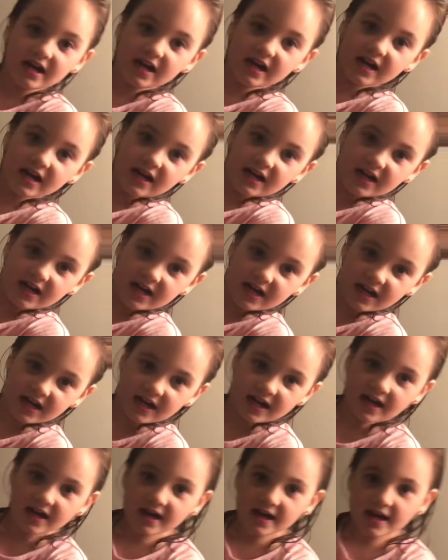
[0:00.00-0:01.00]

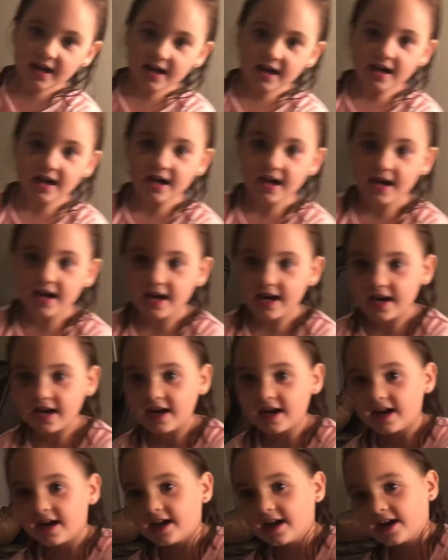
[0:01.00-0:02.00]

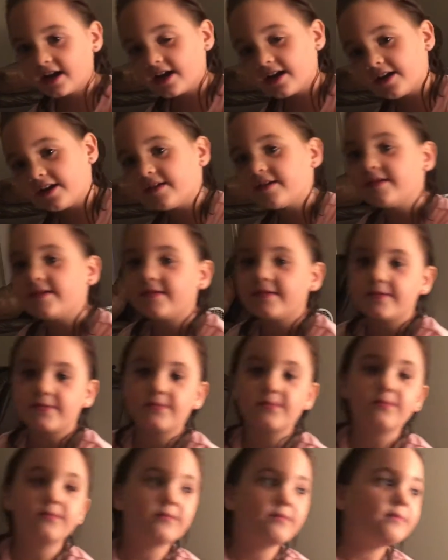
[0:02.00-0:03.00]

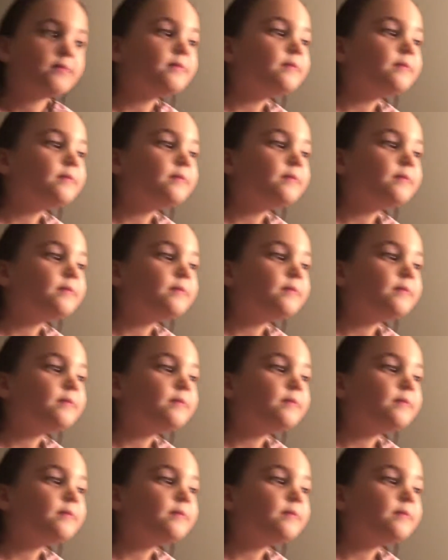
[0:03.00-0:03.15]
(no one is talking)